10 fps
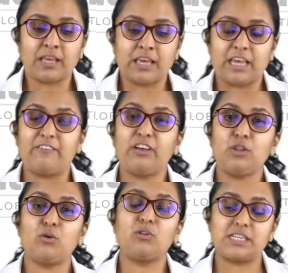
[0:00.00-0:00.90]
Even
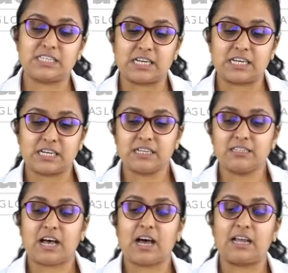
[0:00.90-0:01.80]
though the circles
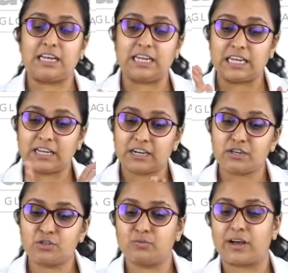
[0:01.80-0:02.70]
are nearer
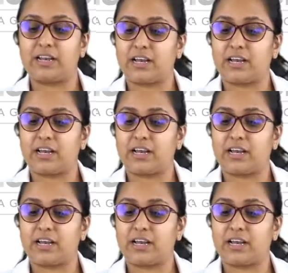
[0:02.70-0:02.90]
to one